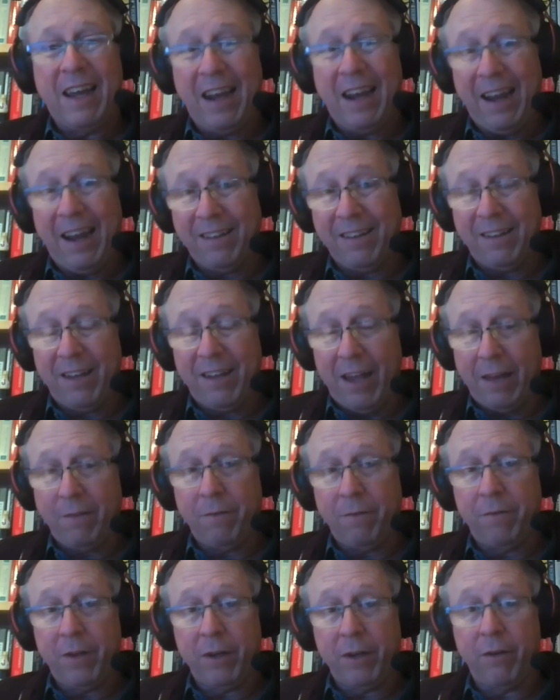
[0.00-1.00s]
and then
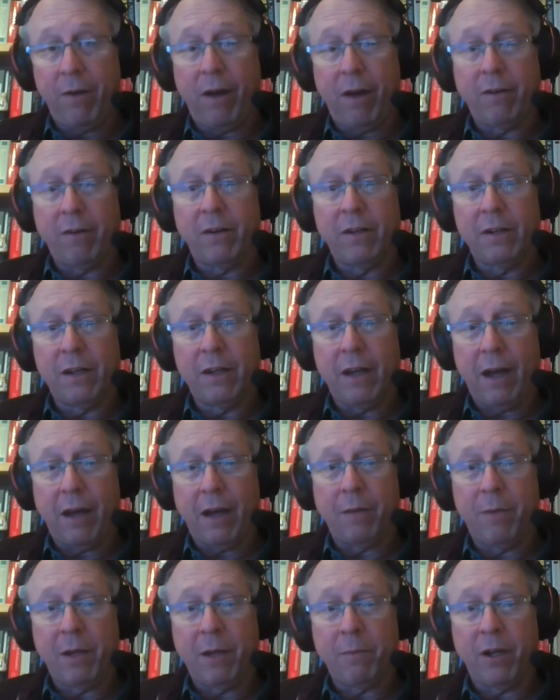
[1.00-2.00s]
figure out how
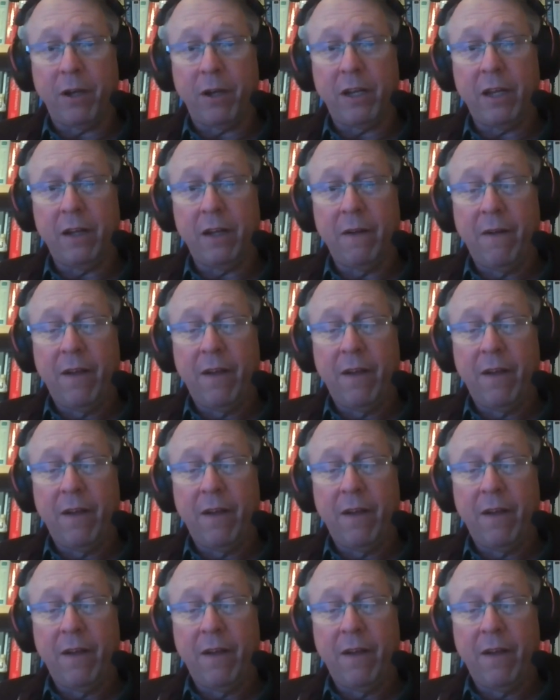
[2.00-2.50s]
to make money,